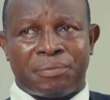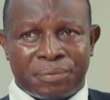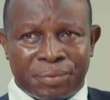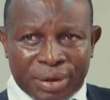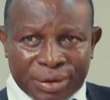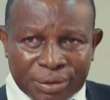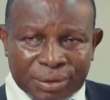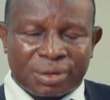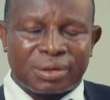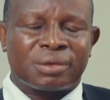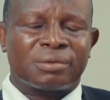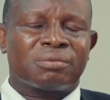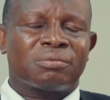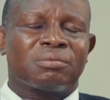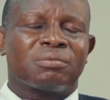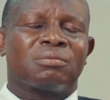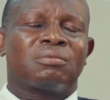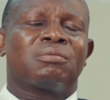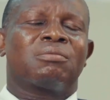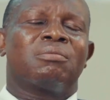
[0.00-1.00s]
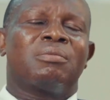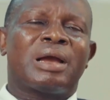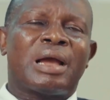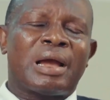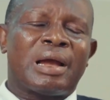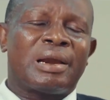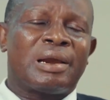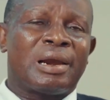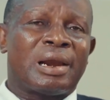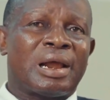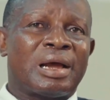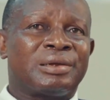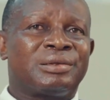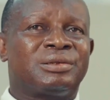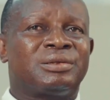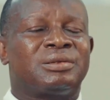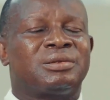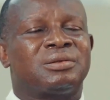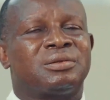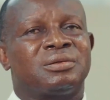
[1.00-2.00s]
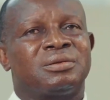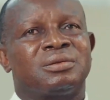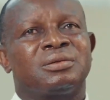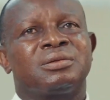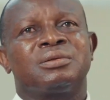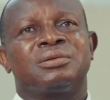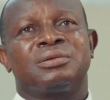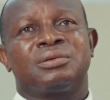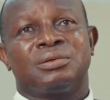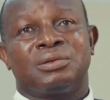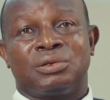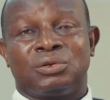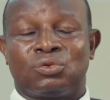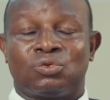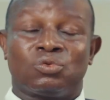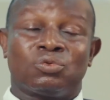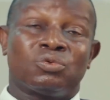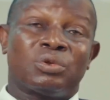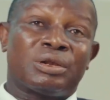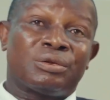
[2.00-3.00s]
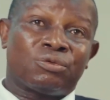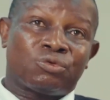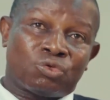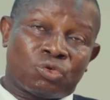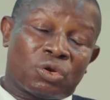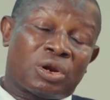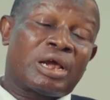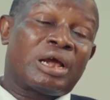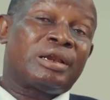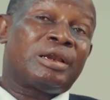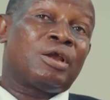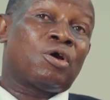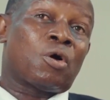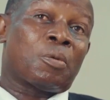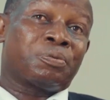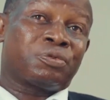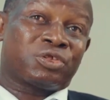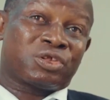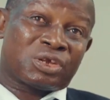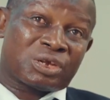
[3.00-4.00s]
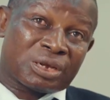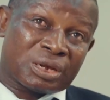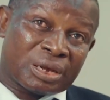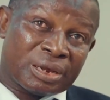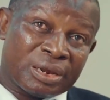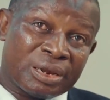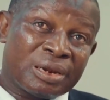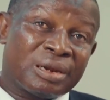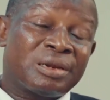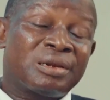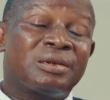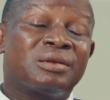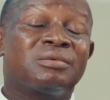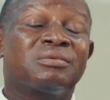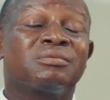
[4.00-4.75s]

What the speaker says: But by and large, the children, so that they upskill,